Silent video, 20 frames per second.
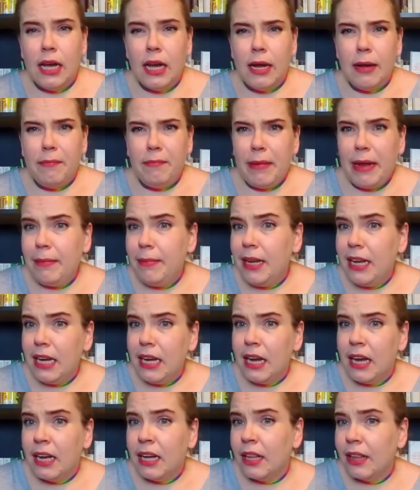maybe
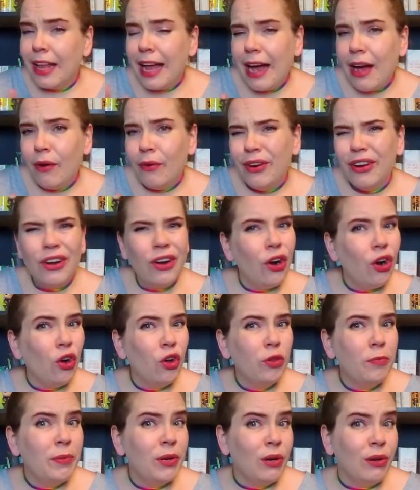a clown
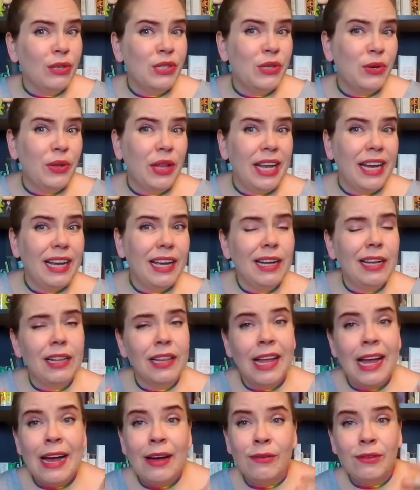cult, but also like
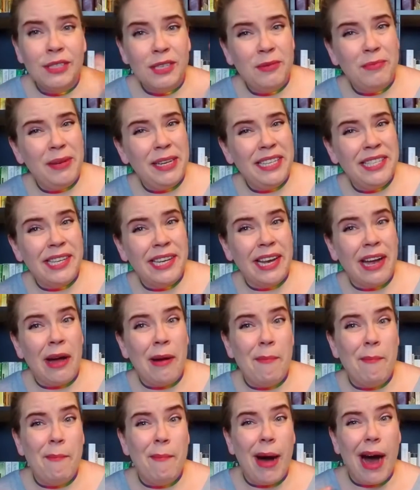clowns meets like a
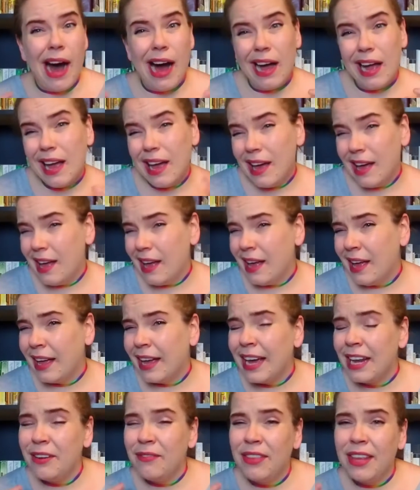MAGA
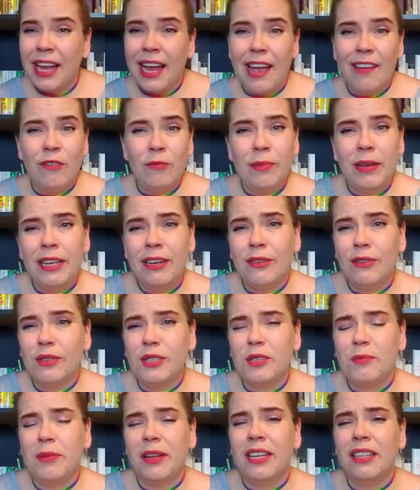kind of thing. Evan Peters
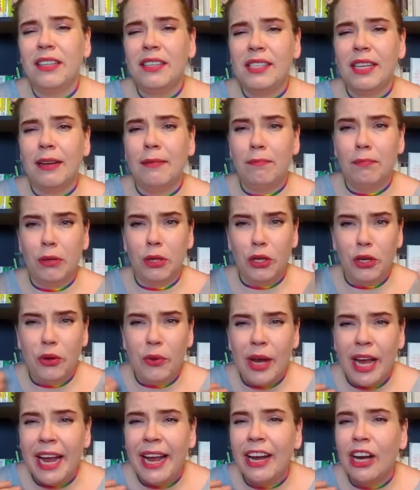is playing this like blue
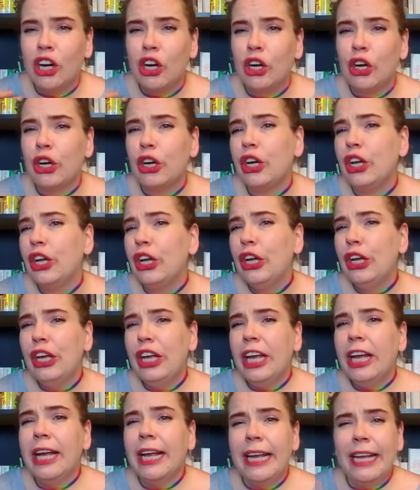haired,
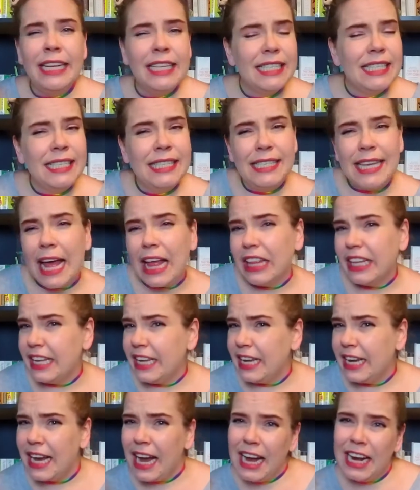
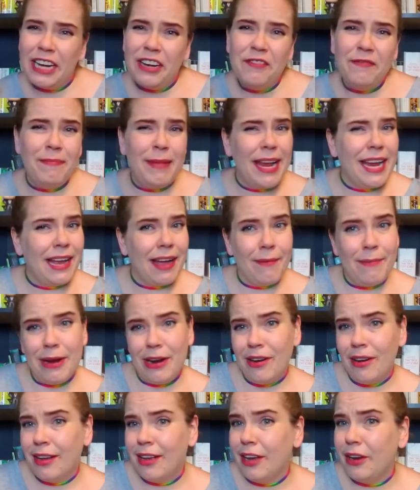incelly kind of make
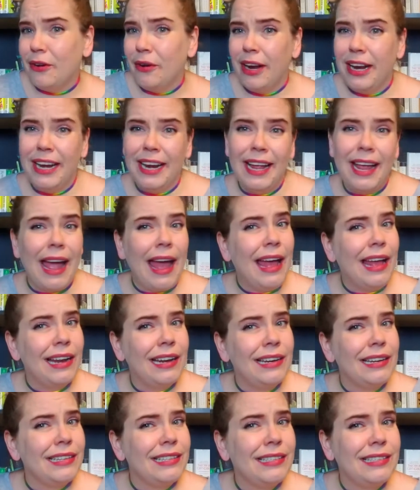America great
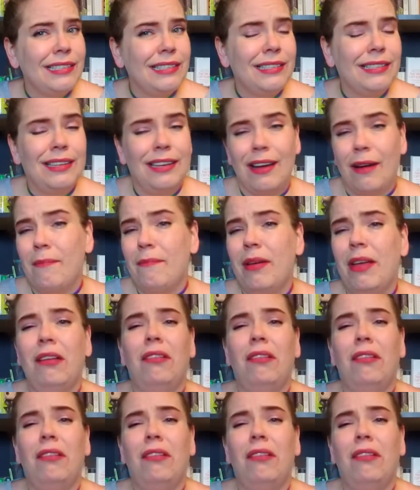again scumb,